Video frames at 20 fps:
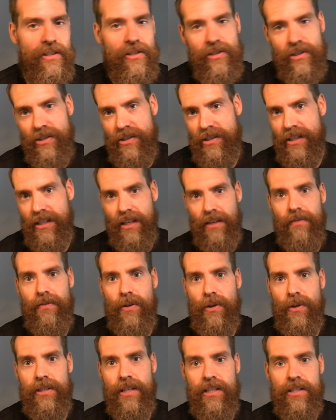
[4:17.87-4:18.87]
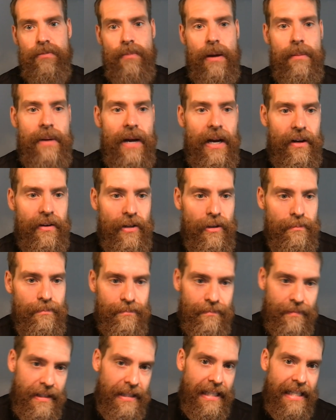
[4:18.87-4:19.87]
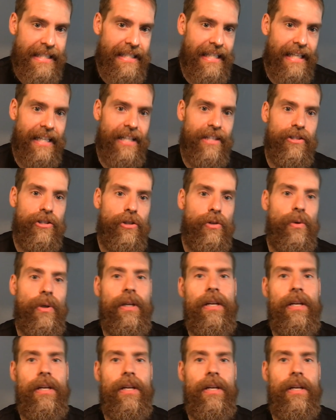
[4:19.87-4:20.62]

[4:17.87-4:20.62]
just to give you a sense of my background. Let's get into